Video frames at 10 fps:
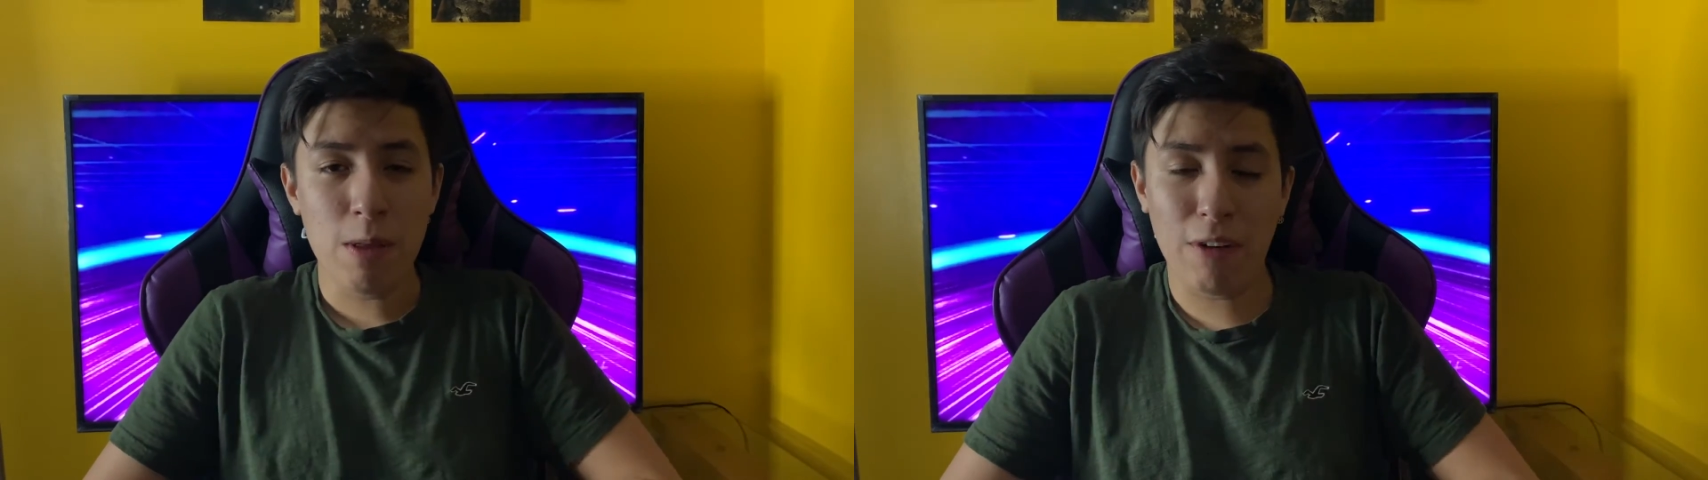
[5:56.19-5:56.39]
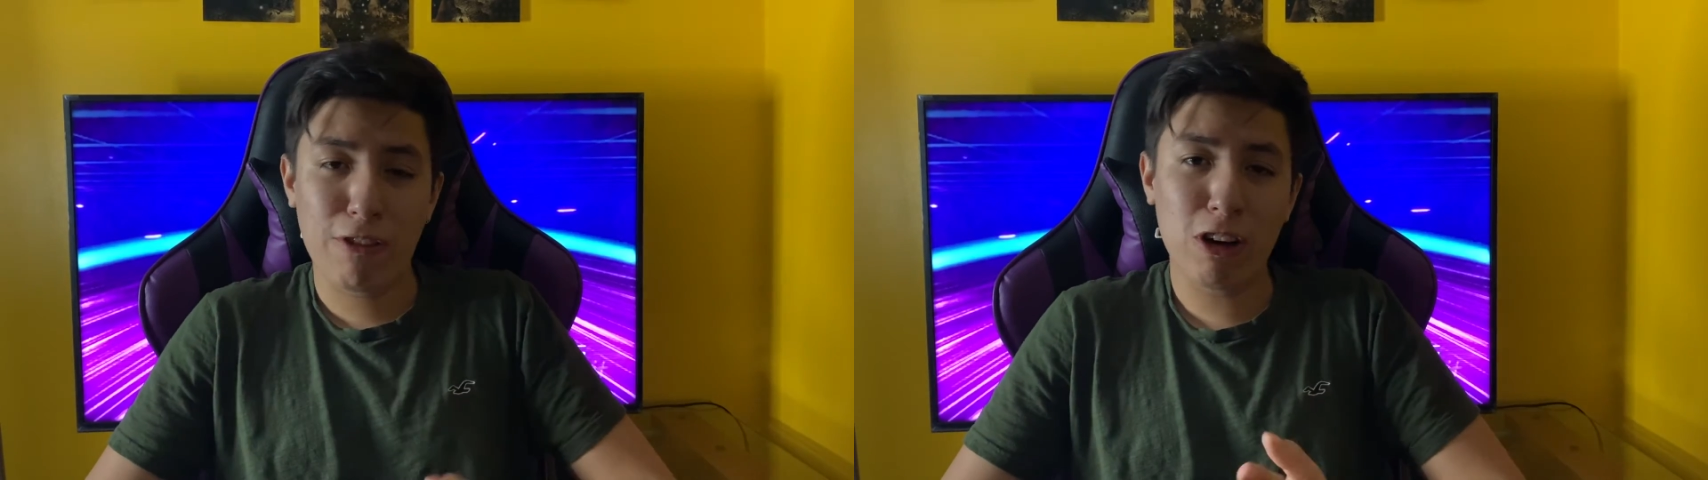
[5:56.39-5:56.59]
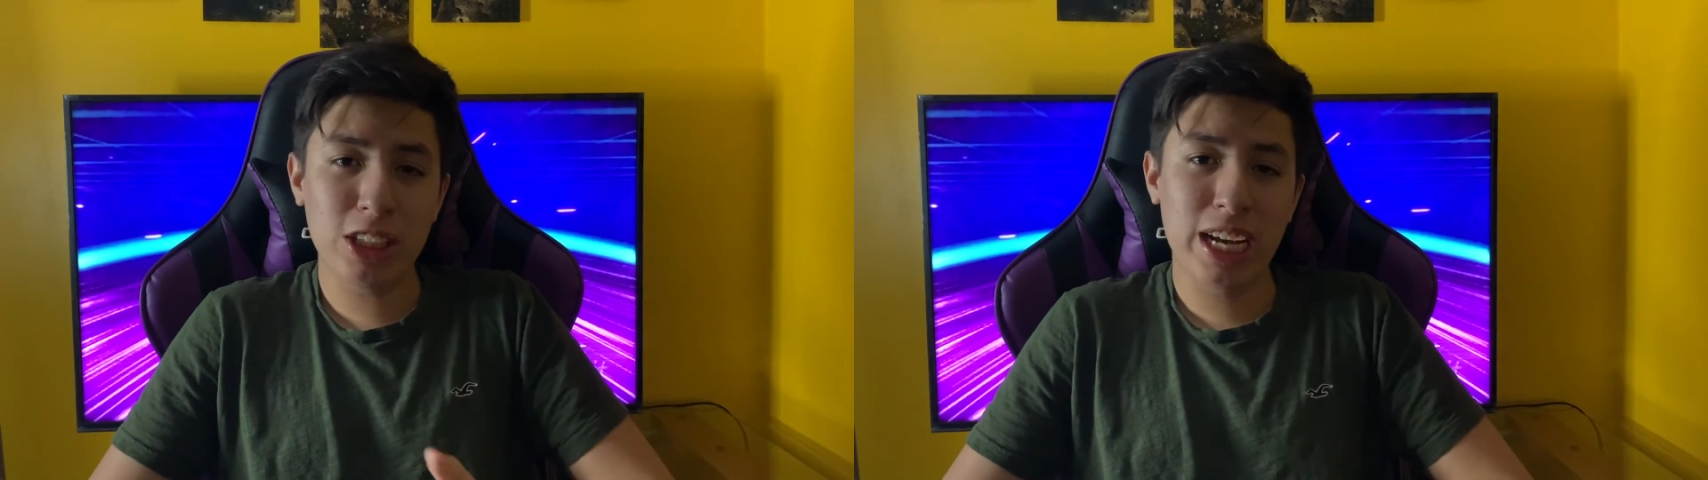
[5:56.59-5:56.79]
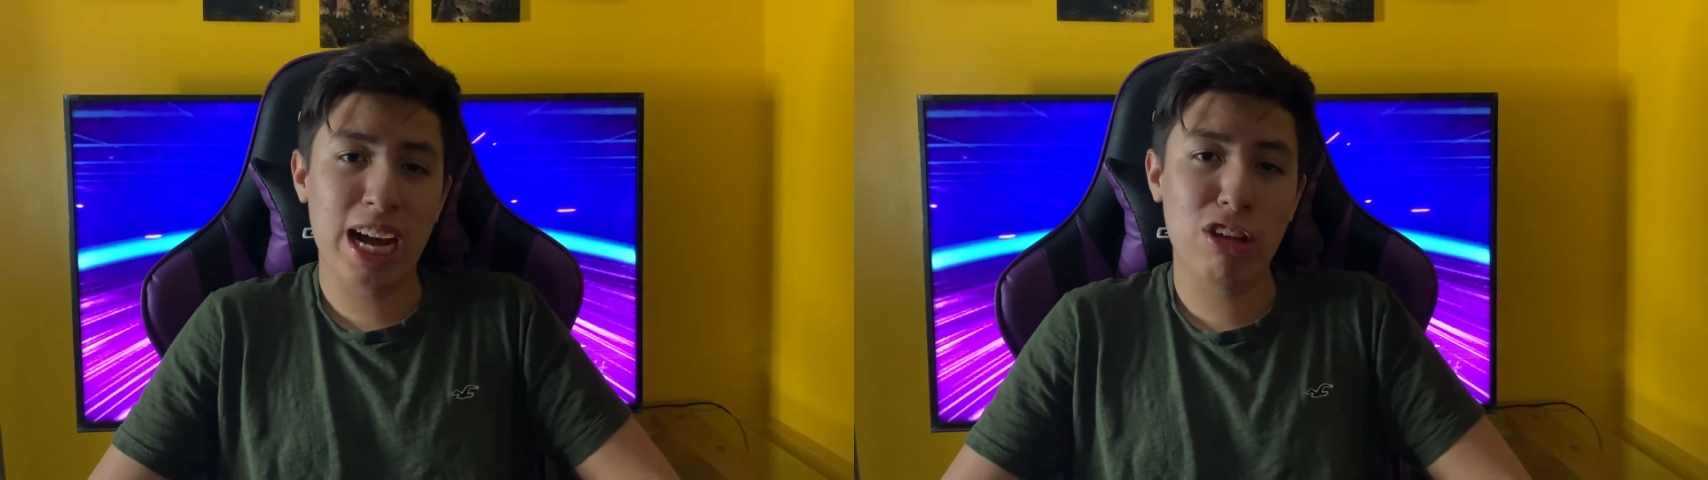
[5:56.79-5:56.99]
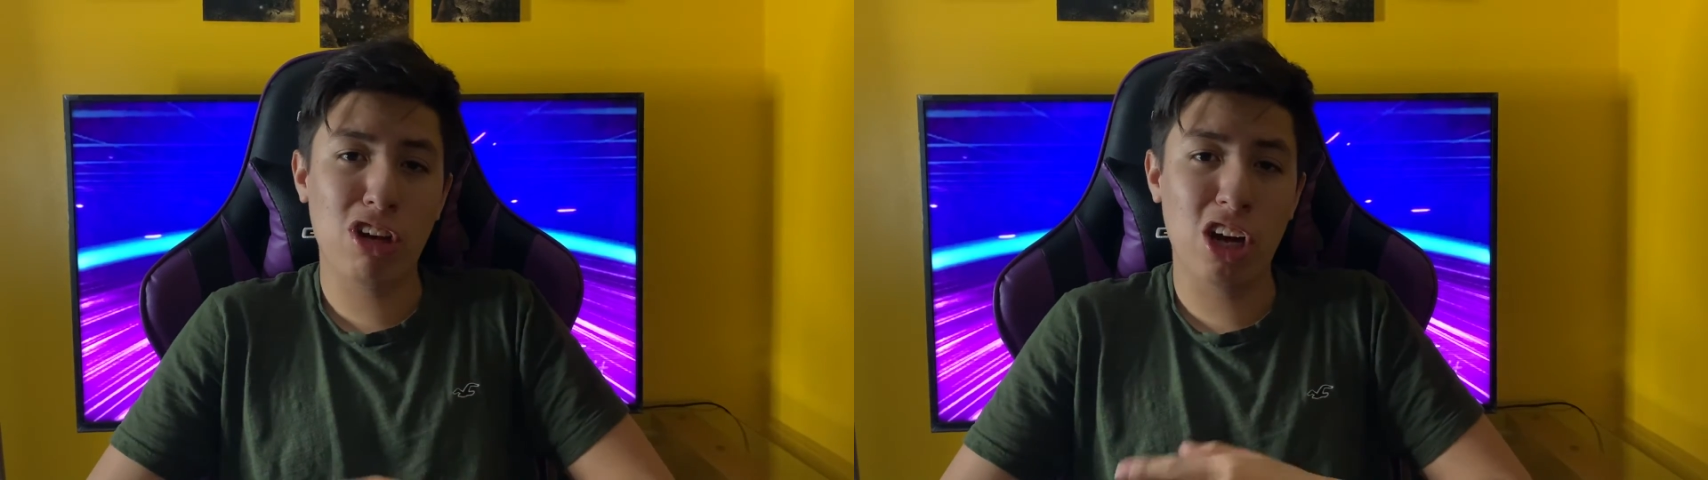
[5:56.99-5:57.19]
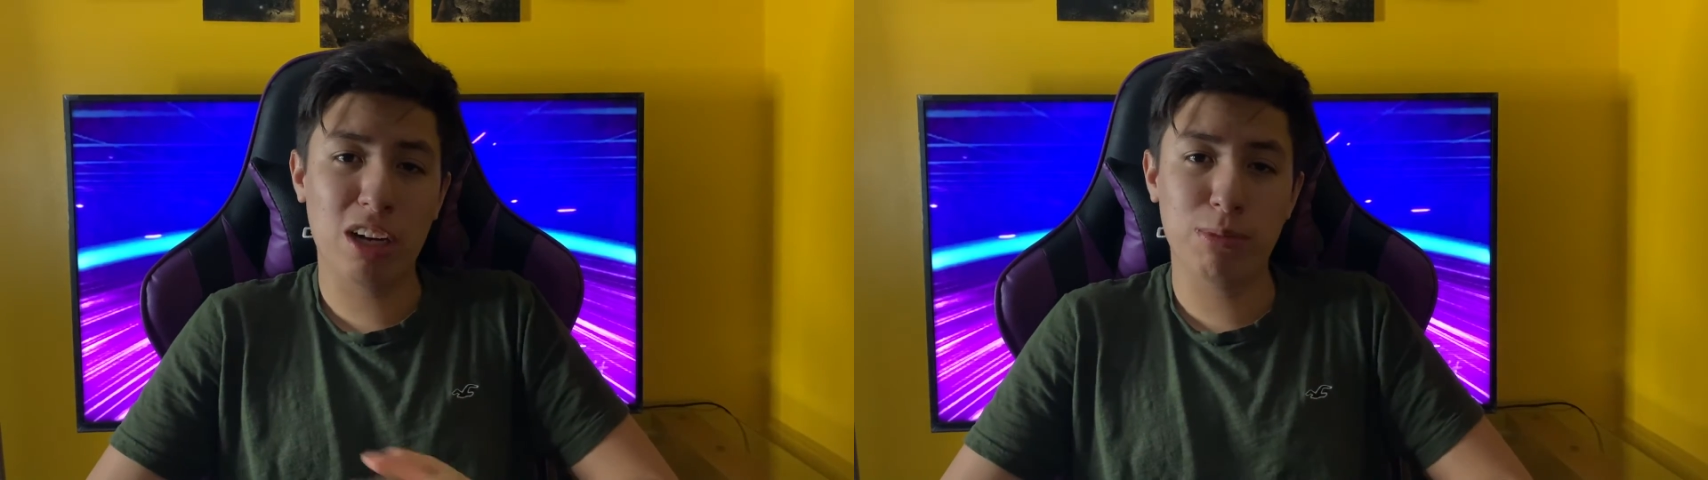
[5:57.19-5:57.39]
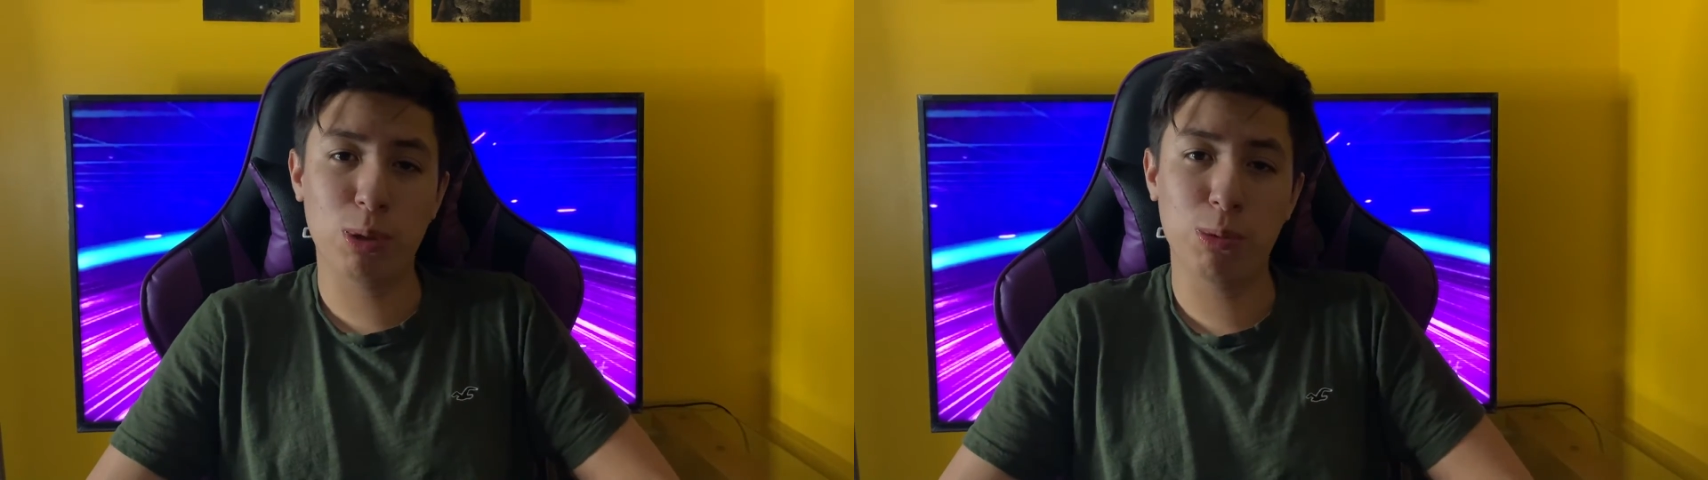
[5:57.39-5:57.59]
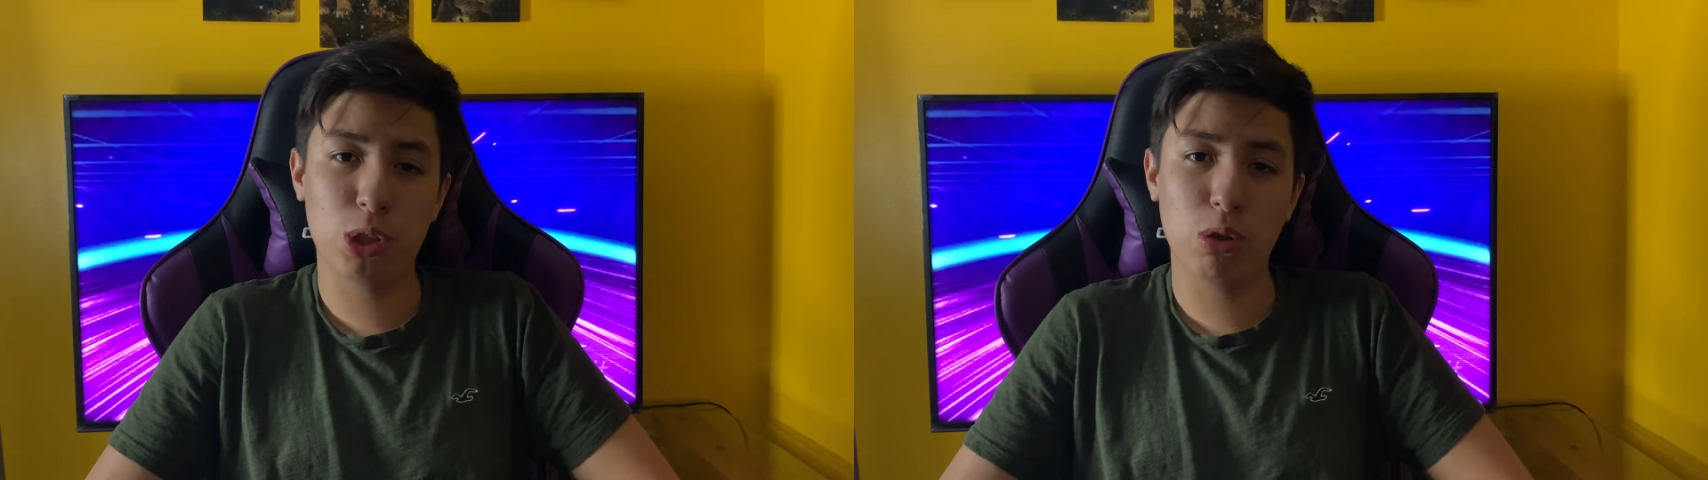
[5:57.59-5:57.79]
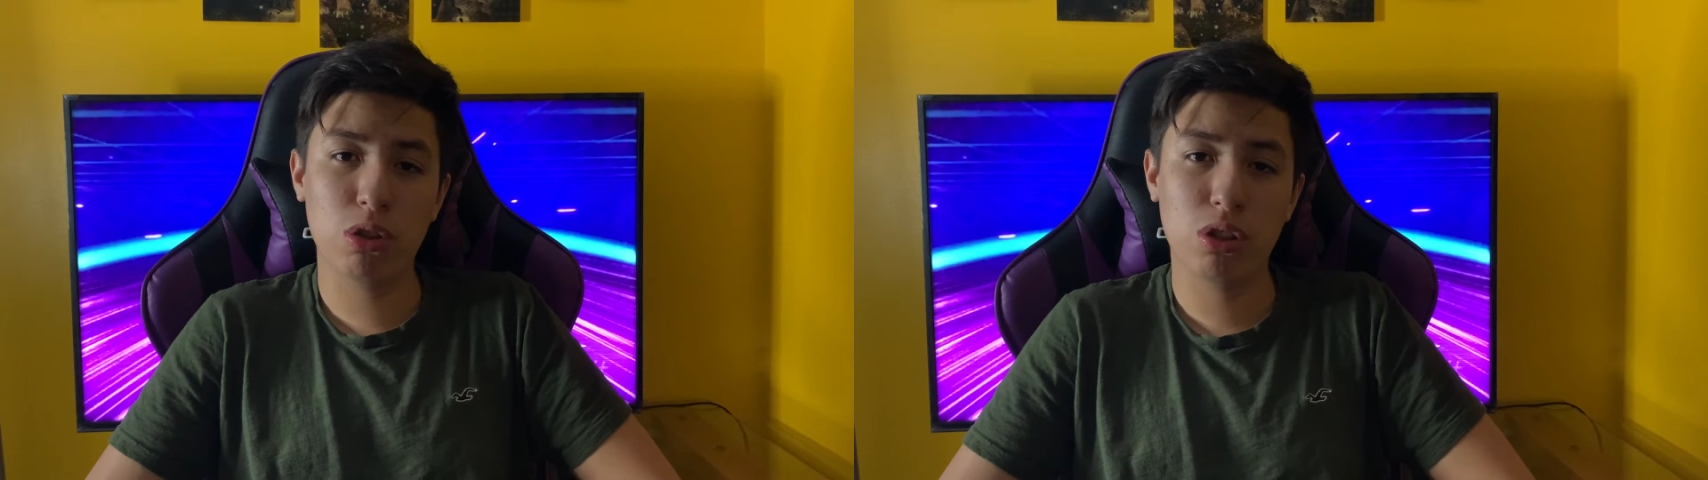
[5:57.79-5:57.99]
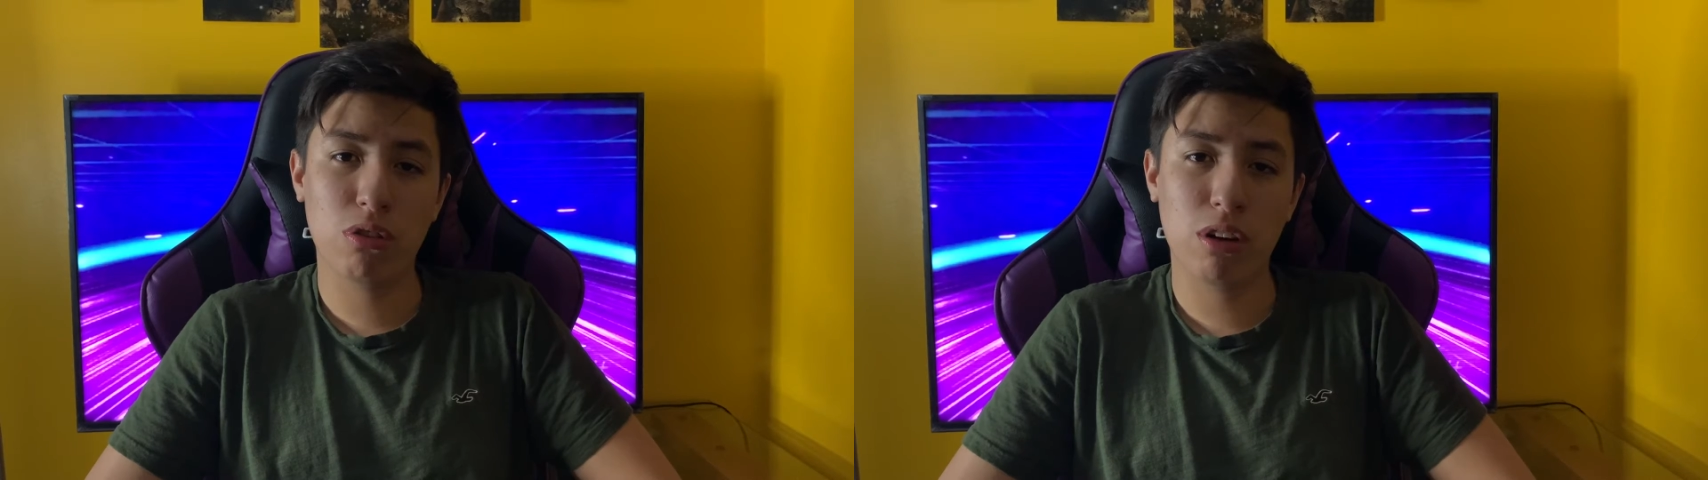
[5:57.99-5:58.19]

Of course, they had to cut them some jokes